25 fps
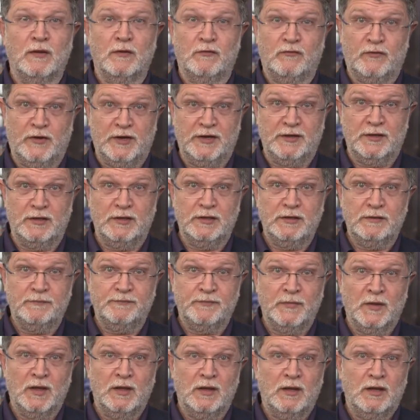Finally,
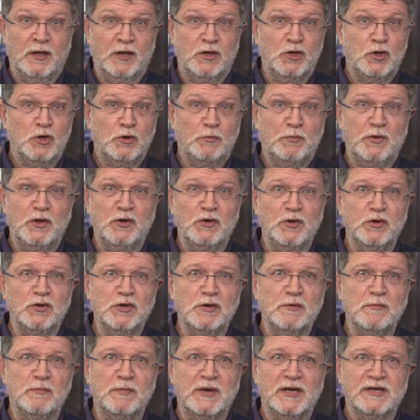European
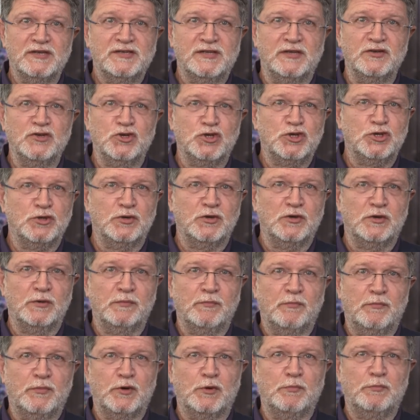Union must ensure
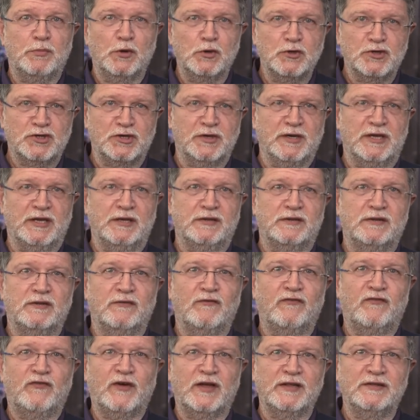proportionate
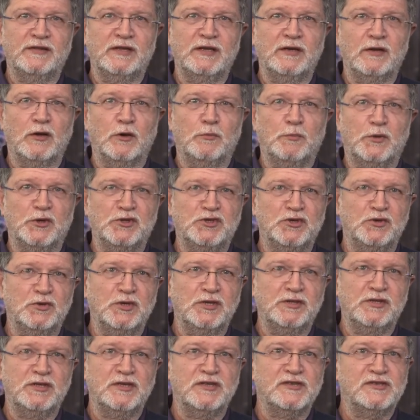funding
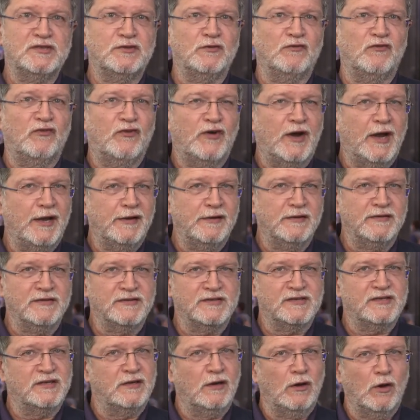opportunities to
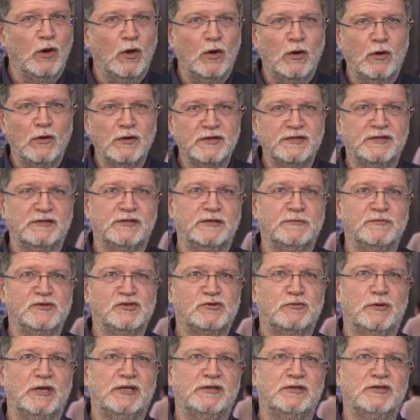finance a long-term
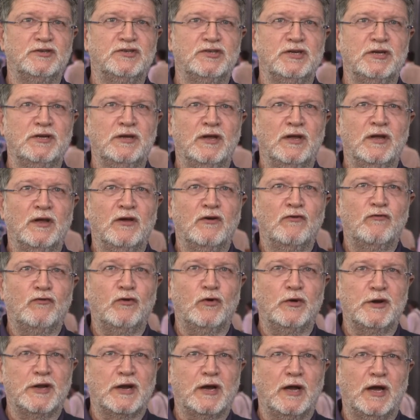strategy
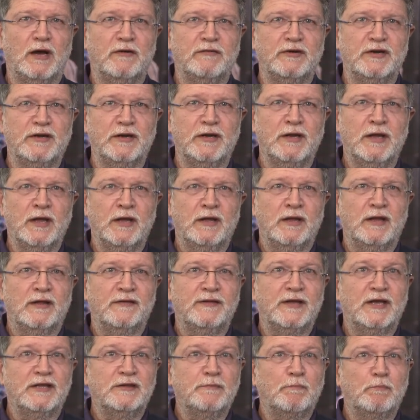for recovery
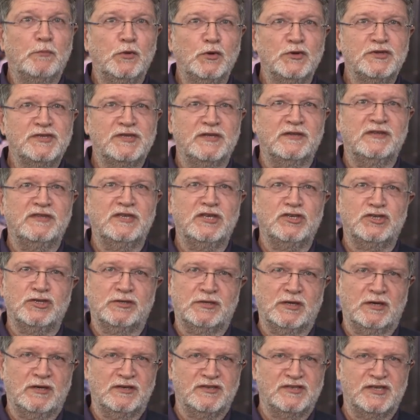that puts
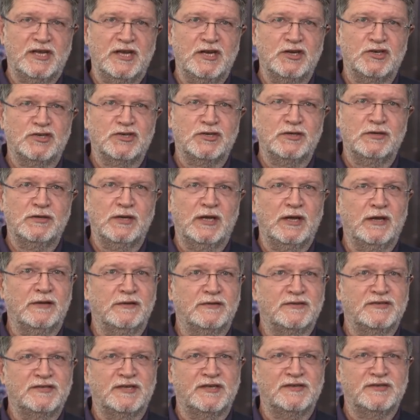digitalization
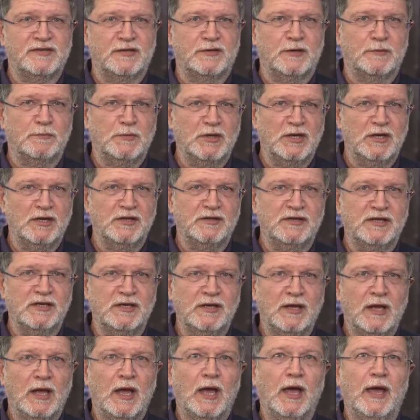and
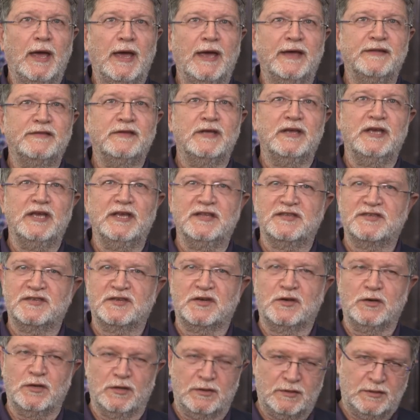sustainability at its
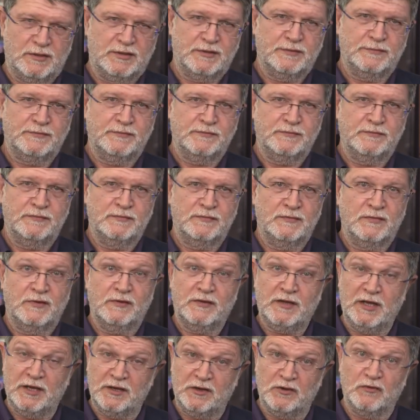core.
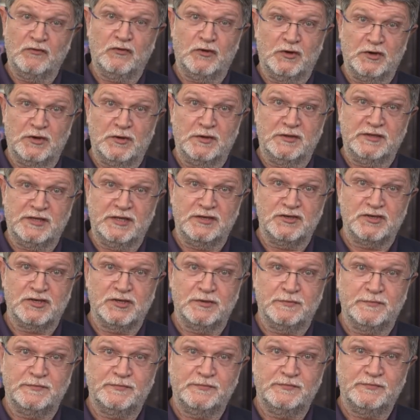Thank you for your
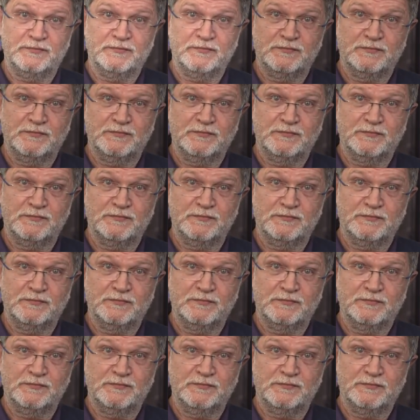attention.